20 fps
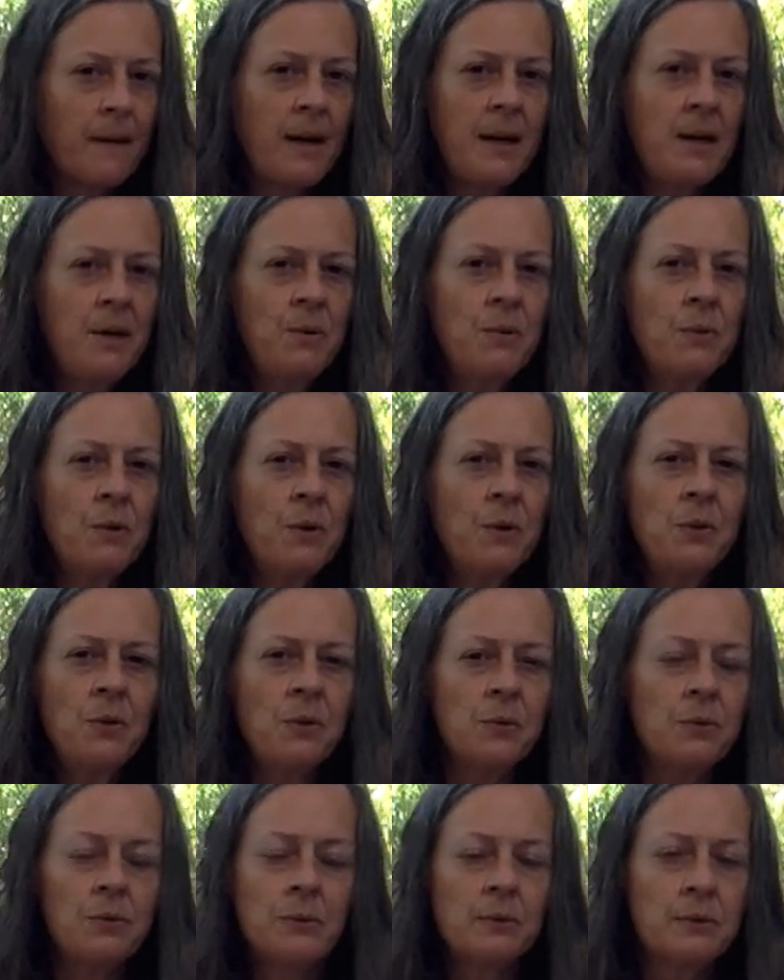I don't
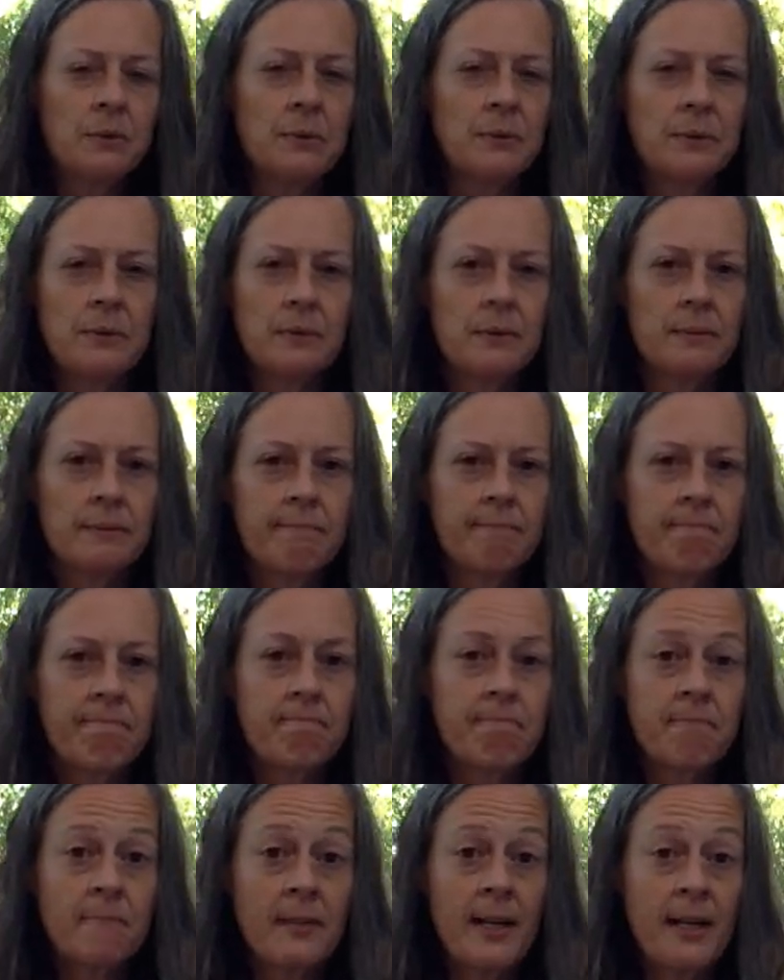know.
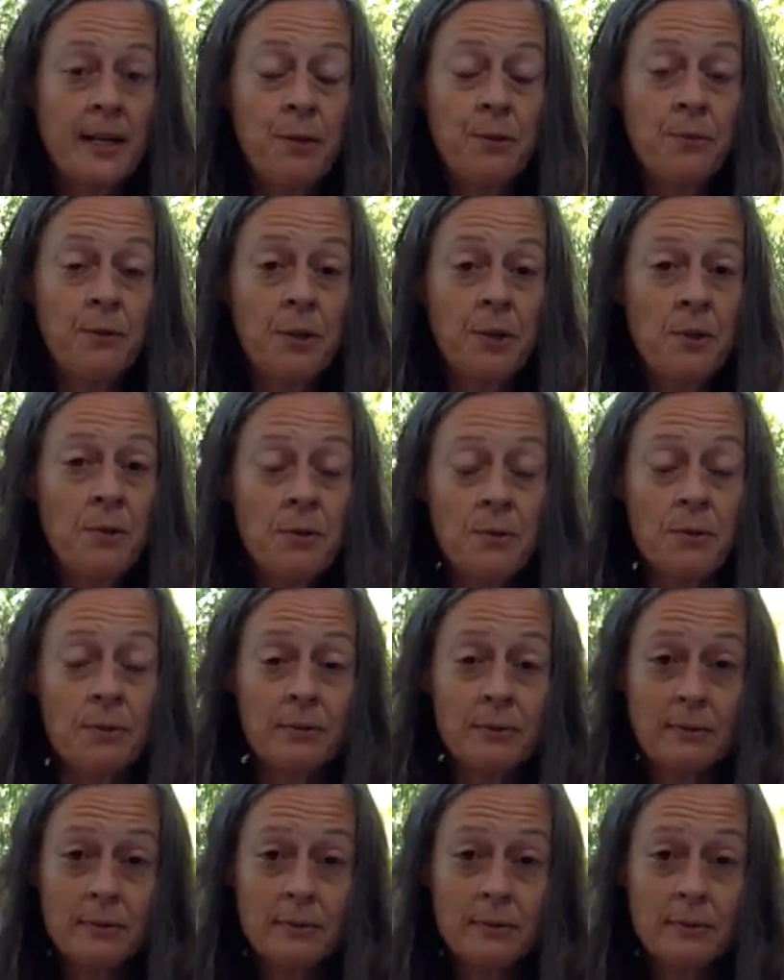I don't know.